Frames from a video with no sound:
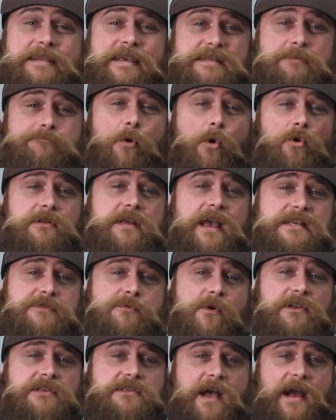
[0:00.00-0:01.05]
These important
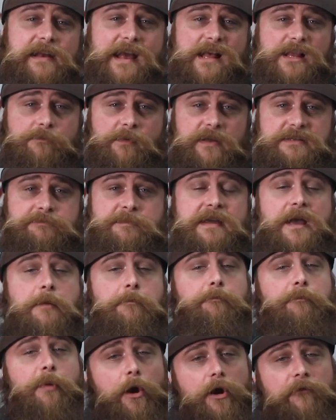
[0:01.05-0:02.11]
Acewell design elements make
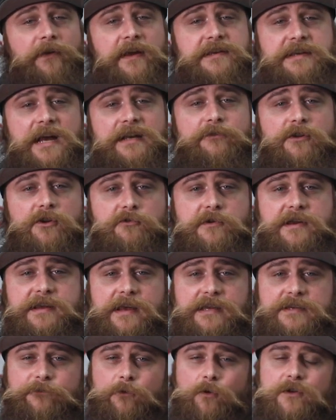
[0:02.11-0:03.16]
a perfect set of
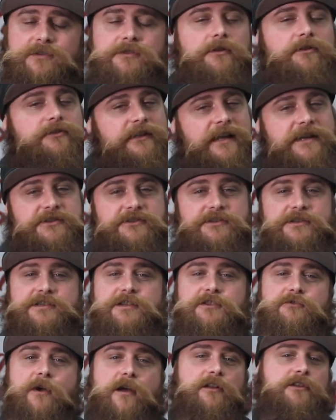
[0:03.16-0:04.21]
ingredients for a
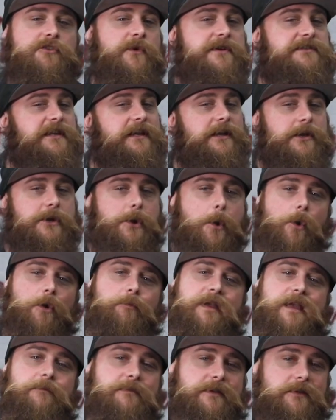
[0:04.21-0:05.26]
delicious, throttle-twisting
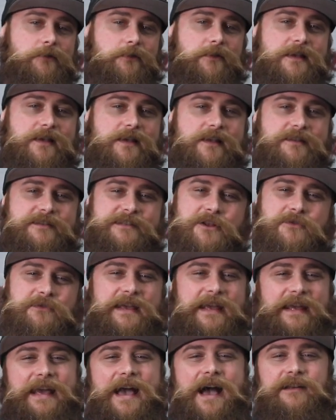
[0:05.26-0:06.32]
gourmet meal. So
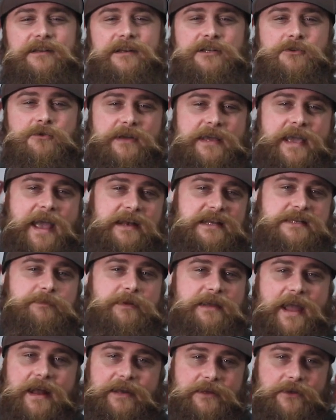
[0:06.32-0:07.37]
don't get conned into a can of
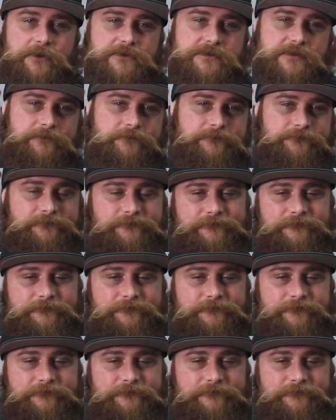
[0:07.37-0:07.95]
SpaghettiOs.